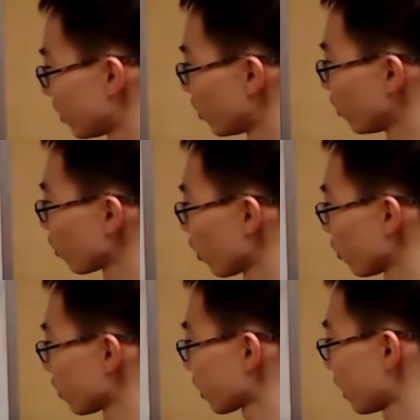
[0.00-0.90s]
two
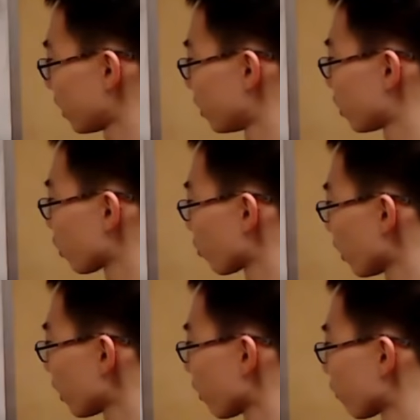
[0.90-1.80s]
cosine
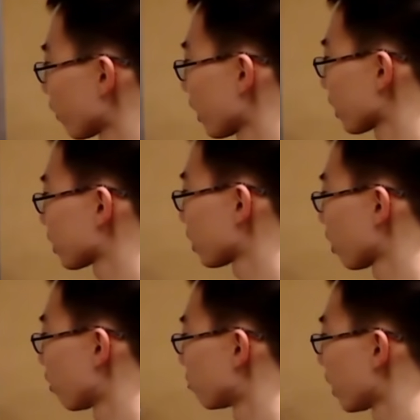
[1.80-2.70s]
squared of x
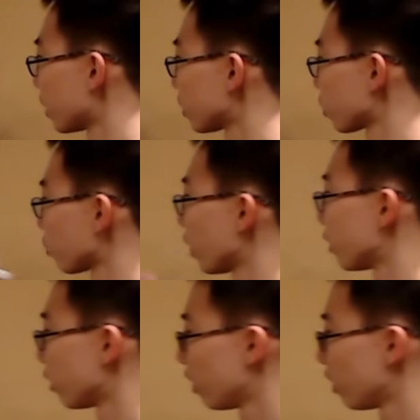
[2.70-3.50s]
minus one.